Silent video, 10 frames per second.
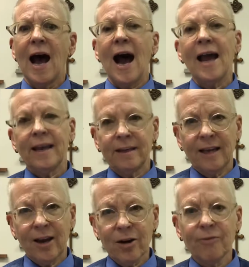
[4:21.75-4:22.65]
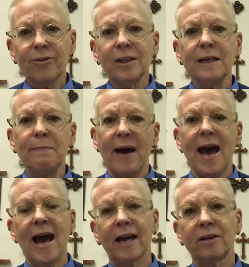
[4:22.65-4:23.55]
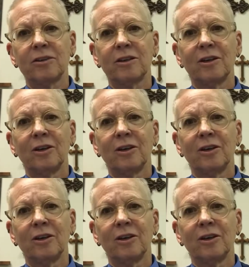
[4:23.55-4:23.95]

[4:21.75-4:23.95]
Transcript: I had carefully packed